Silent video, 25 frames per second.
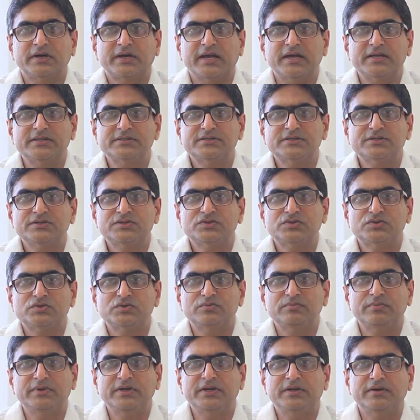cancers
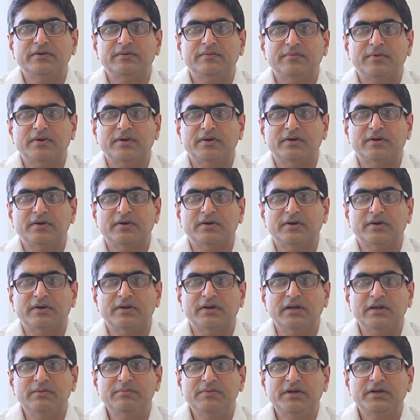should be
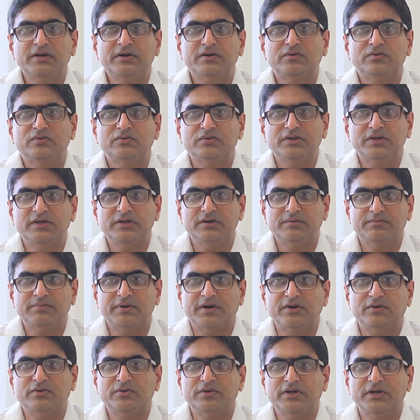limited to the
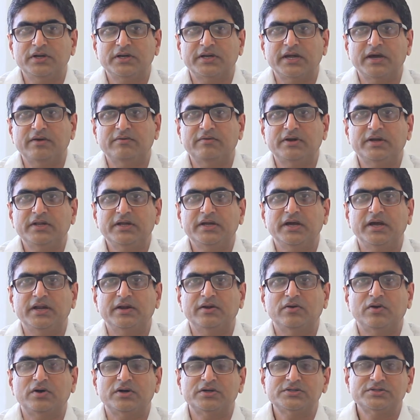peritoneal cavity
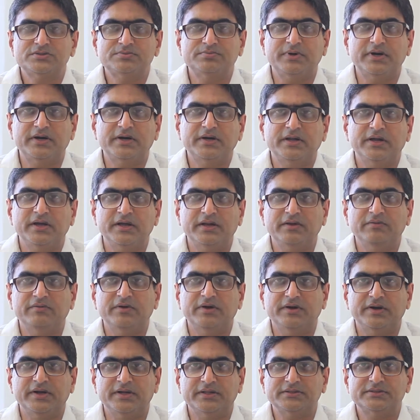and not spread
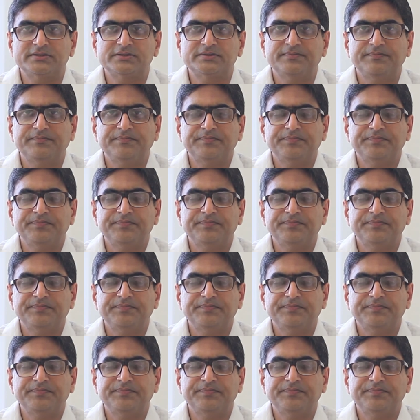anywhere else.